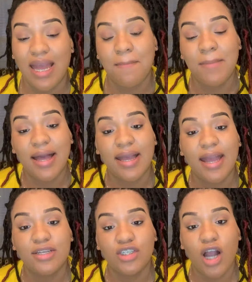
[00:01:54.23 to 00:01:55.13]
In my
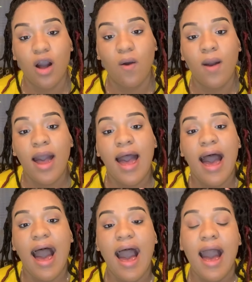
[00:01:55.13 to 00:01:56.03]
case, y'all,
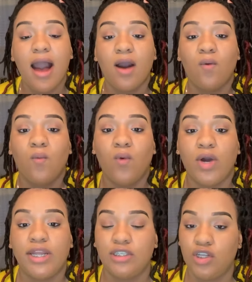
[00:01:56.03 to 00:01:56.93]
I
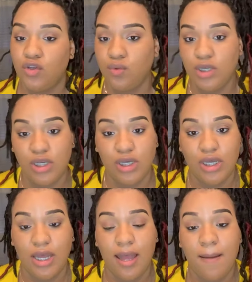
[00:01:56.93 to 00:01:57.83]
wanted to do good,